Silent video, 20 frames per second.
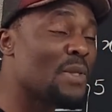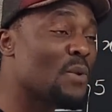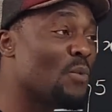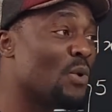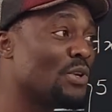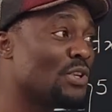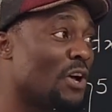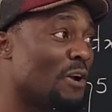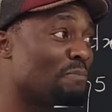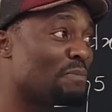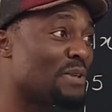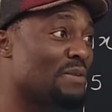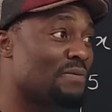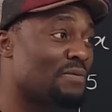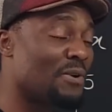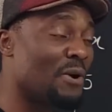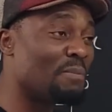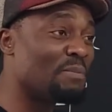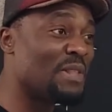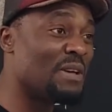will not be
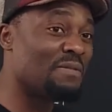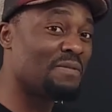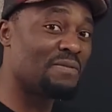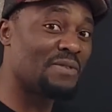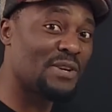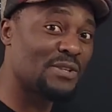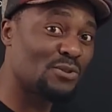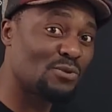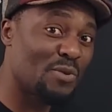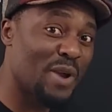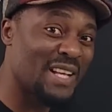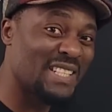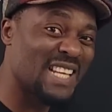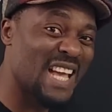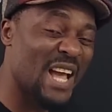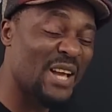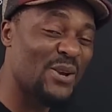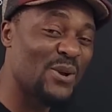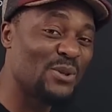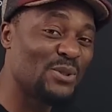from the first
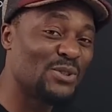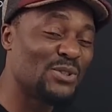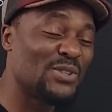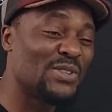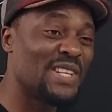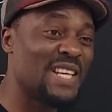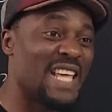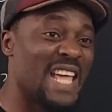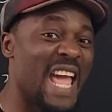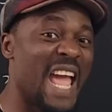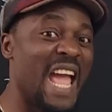rectangle to the